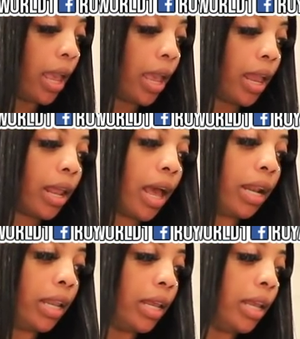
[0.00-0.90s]
and
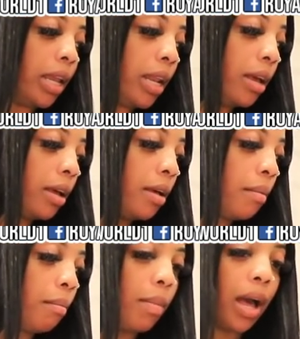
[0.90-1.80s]
I
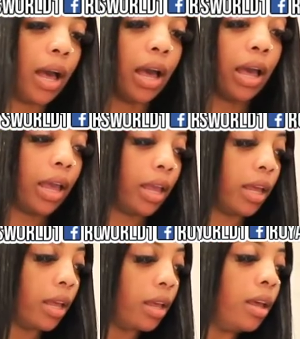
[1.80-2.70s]
need my